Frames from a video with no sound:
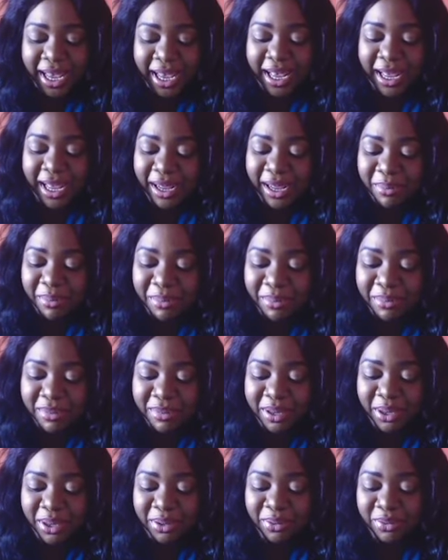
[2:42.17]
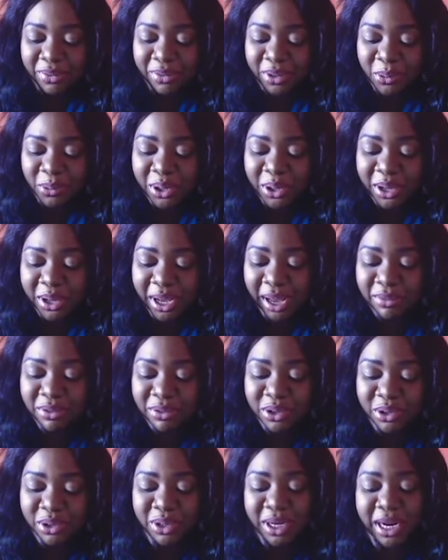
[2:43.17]
If you want to
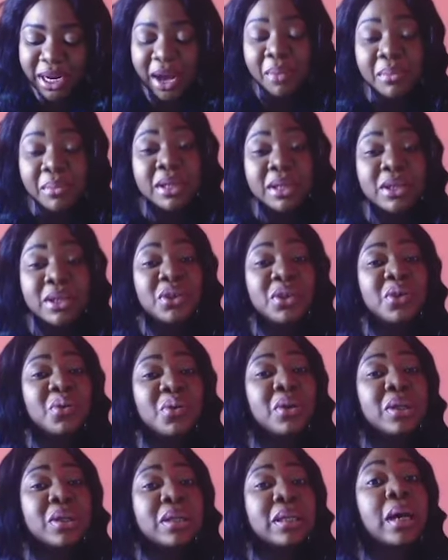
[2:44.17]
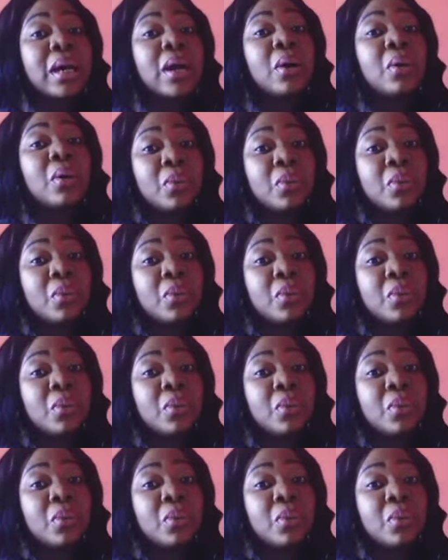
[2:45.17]
have children, how many do you want?